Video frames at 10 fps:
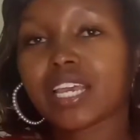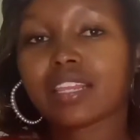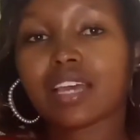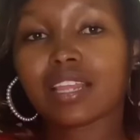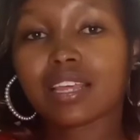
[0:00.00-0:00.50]

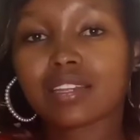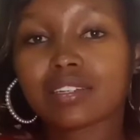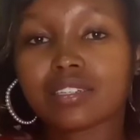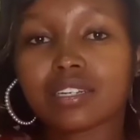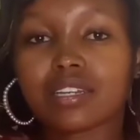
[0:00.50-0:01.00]
The other
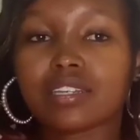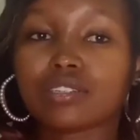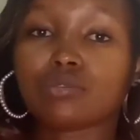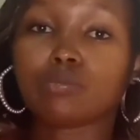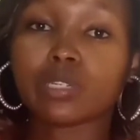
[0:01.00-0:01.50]
trick
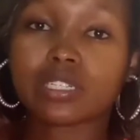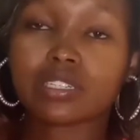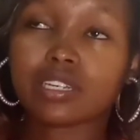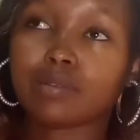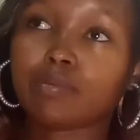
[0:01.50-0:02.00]
is to meet
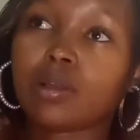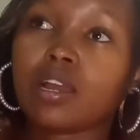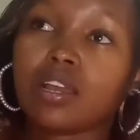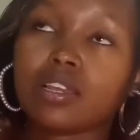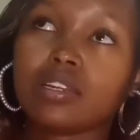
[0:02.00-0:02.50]
them
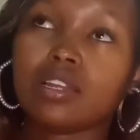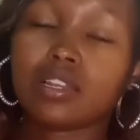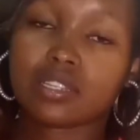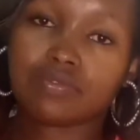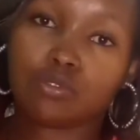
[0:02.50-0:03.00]
in
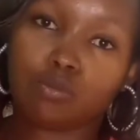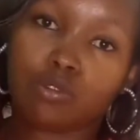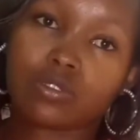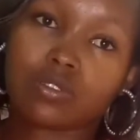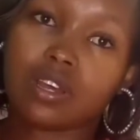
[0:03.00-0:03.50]
less
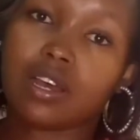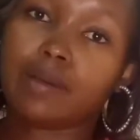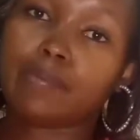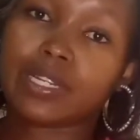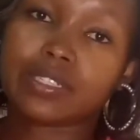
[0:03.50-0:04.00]
formal
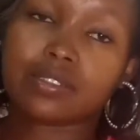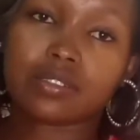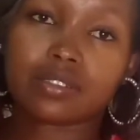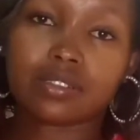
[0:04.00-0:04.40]
places.